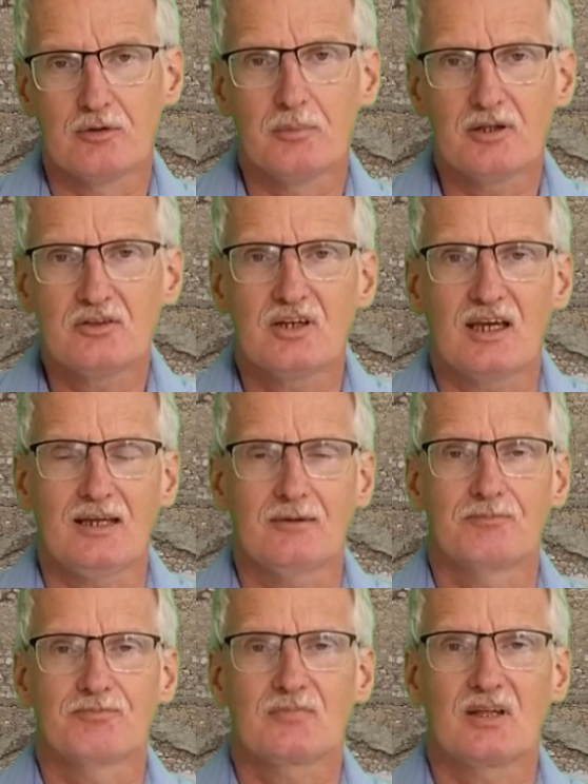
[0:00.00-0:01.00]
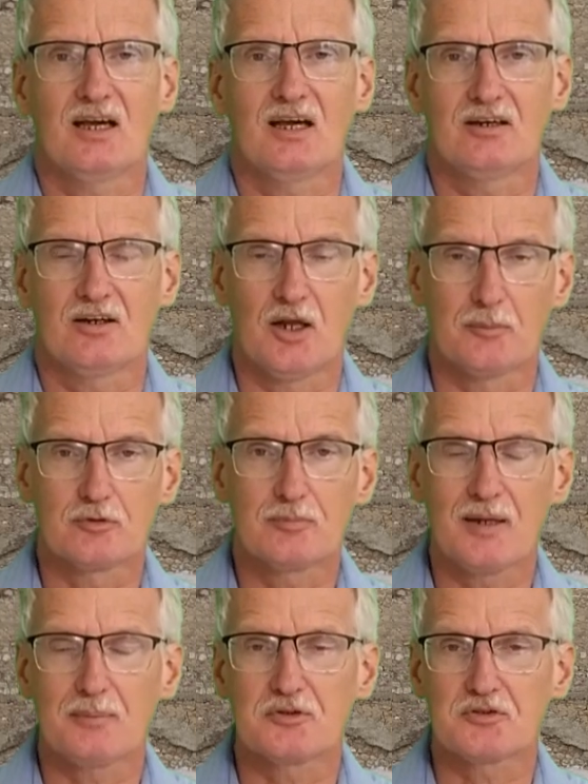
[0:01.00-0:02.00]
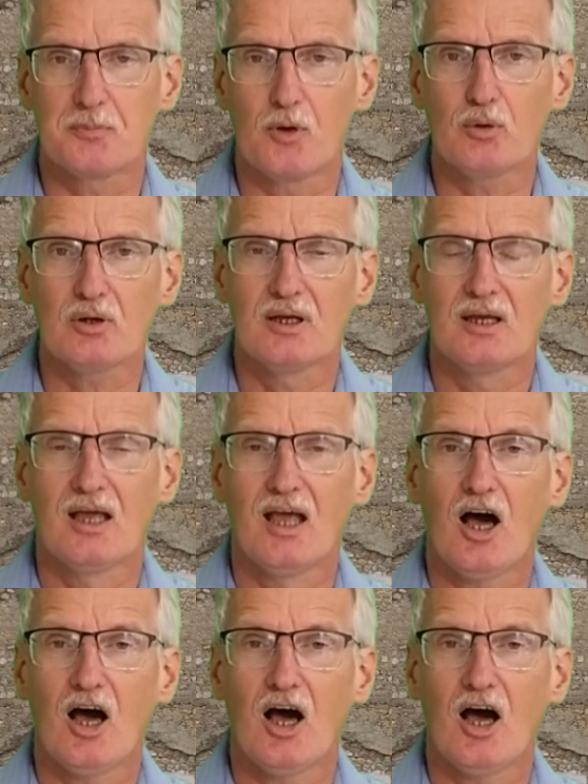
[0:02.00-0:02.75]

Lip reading: on the Monday, and a number of people spoke.